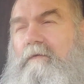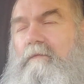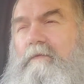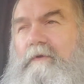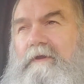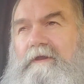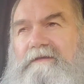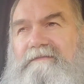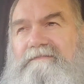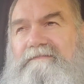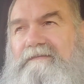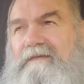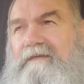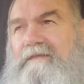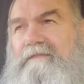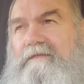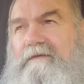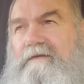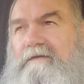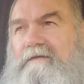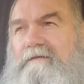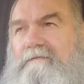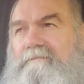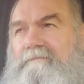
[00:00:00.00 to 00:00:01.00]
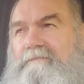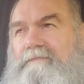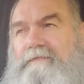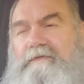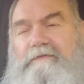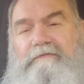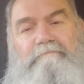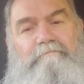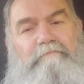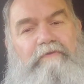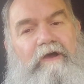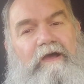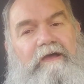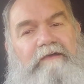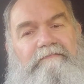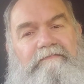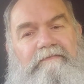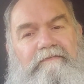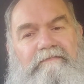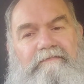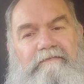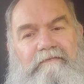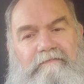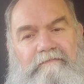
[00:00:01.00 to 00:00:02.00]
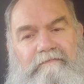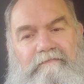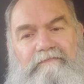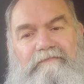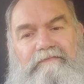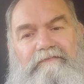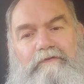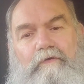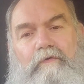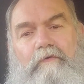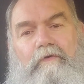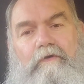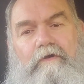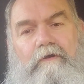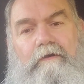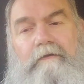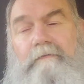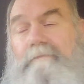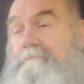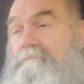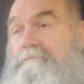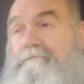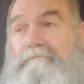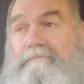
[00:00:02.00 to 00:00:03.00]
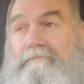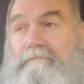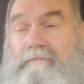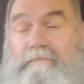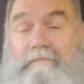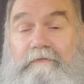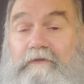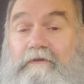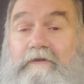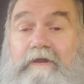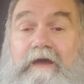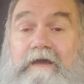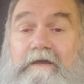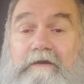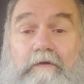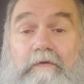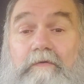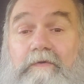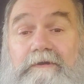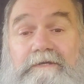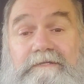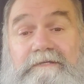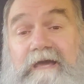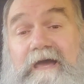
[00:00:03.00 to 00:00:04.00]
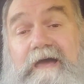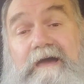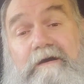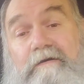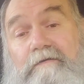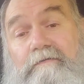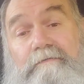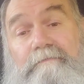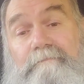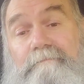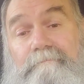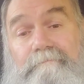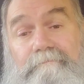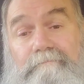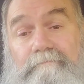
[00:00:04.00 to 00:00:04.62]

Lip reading: when I see the prices at the store, they're not going down.